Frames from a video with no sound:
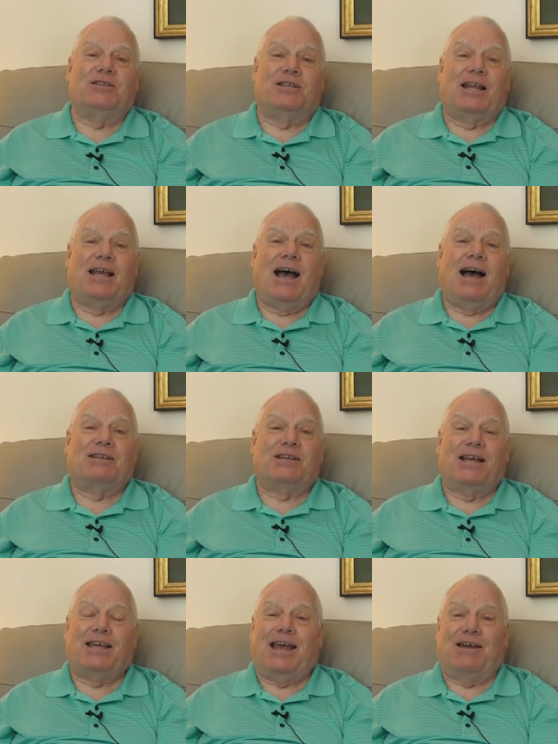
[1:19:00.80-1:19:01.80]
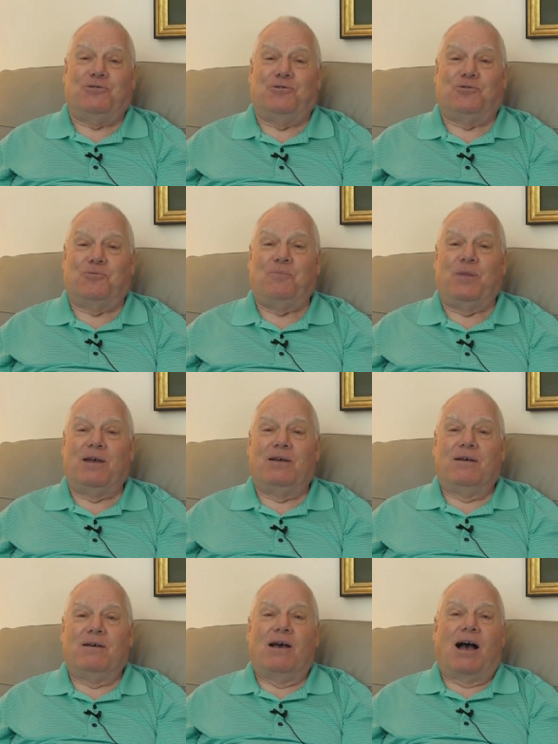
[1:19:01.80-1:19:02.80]
these to the guys. I can't use them.
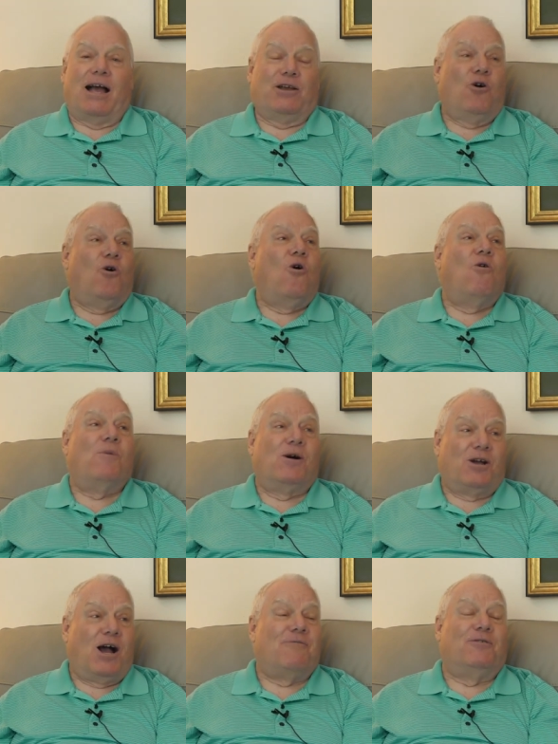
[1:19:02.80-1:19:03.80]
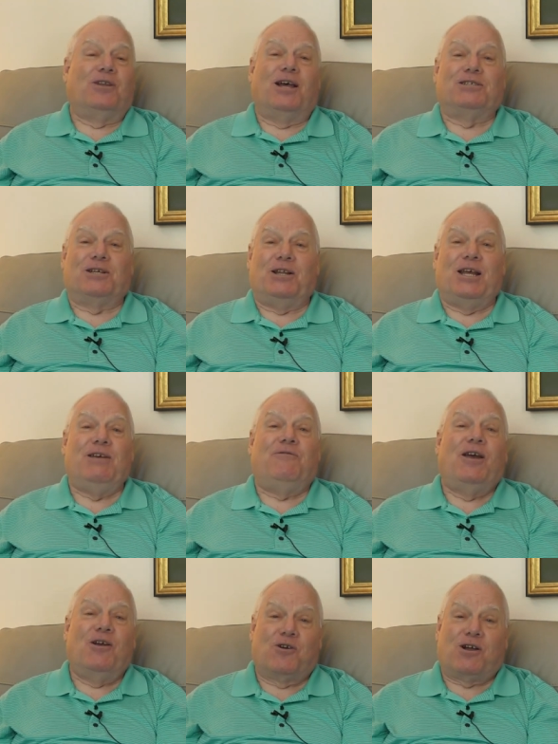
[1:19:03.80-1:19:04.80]
I go home on convalescent
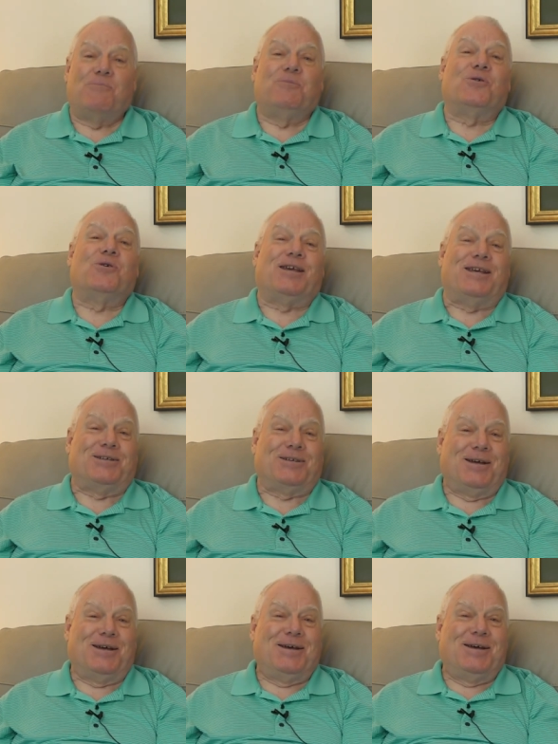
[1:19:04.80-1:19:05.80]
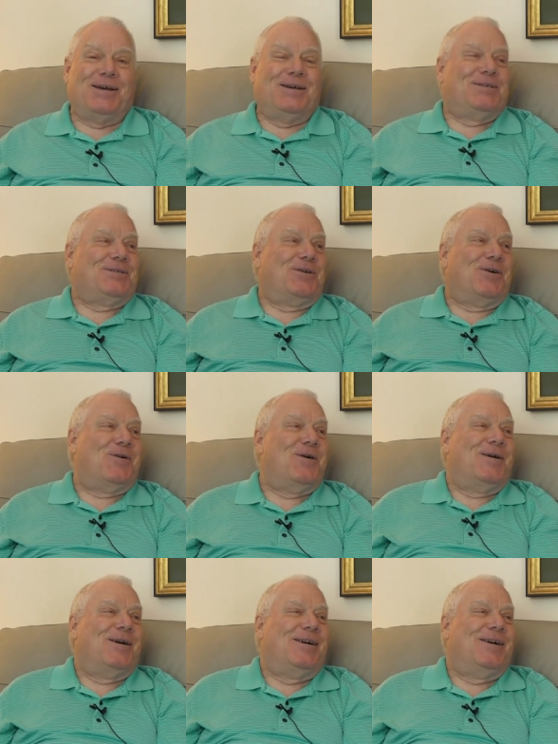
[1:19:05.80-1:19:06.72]
leave. Here come cookies. So,